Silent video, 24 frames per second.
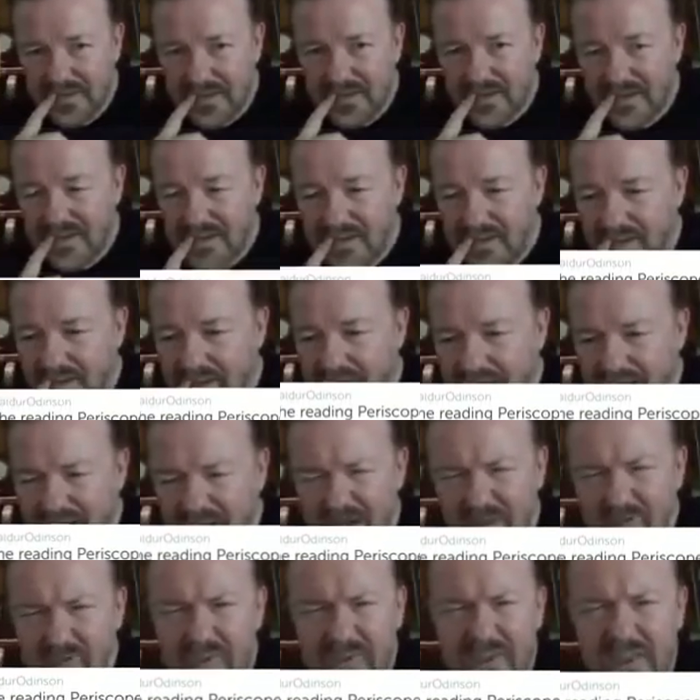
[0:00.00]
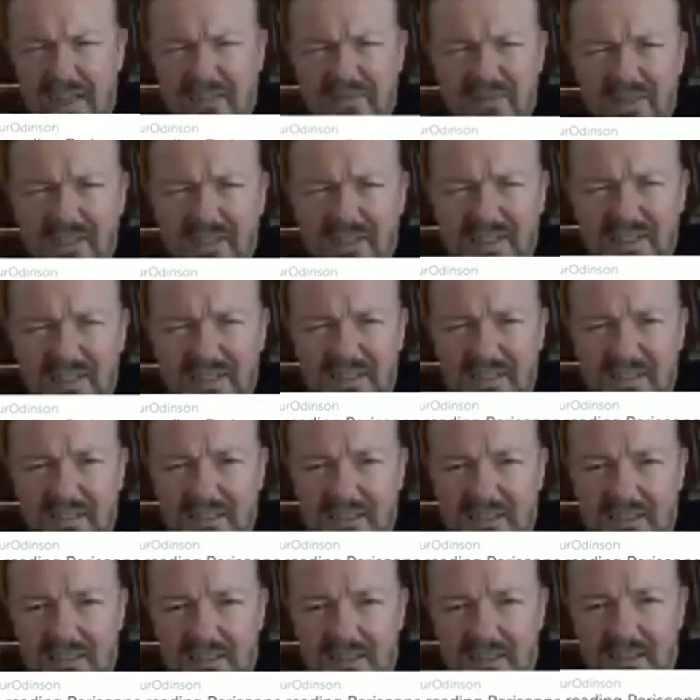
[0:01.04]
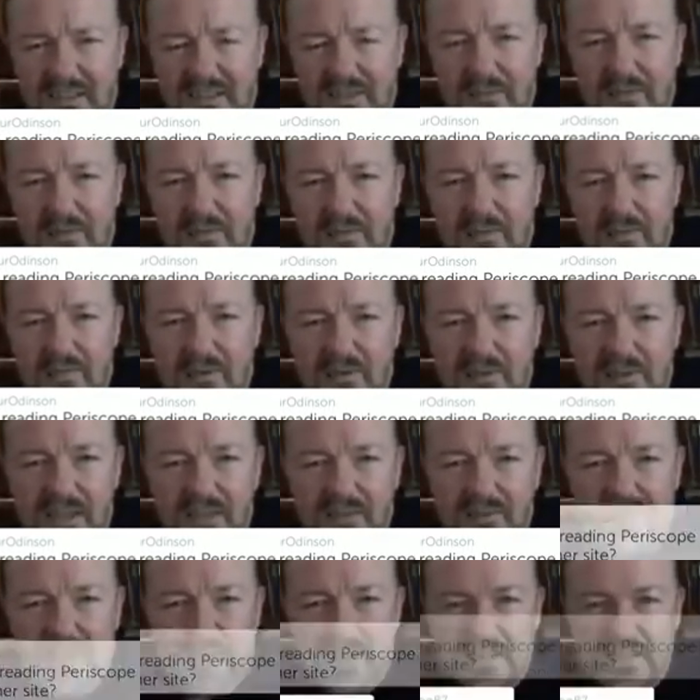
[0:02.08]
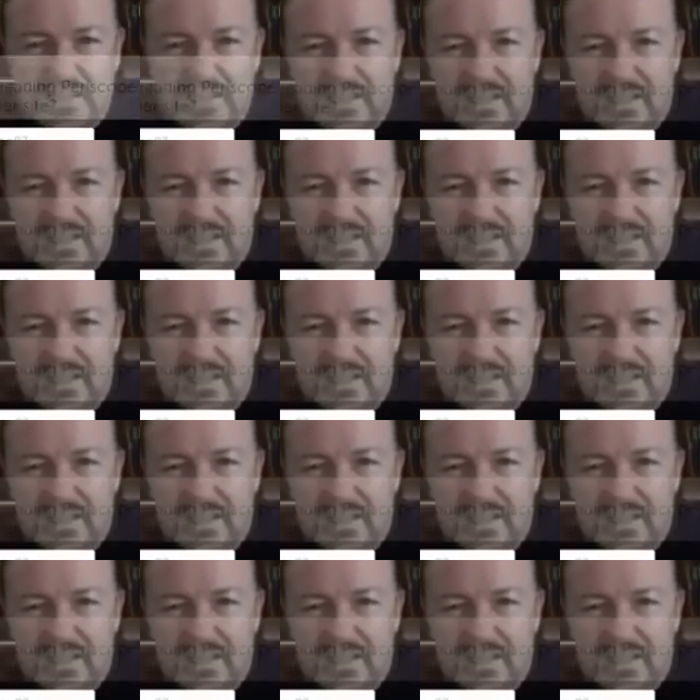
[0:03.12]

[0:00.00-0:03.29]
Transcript: I go, what's Netflix? I go, what do you mean, what's Netflix?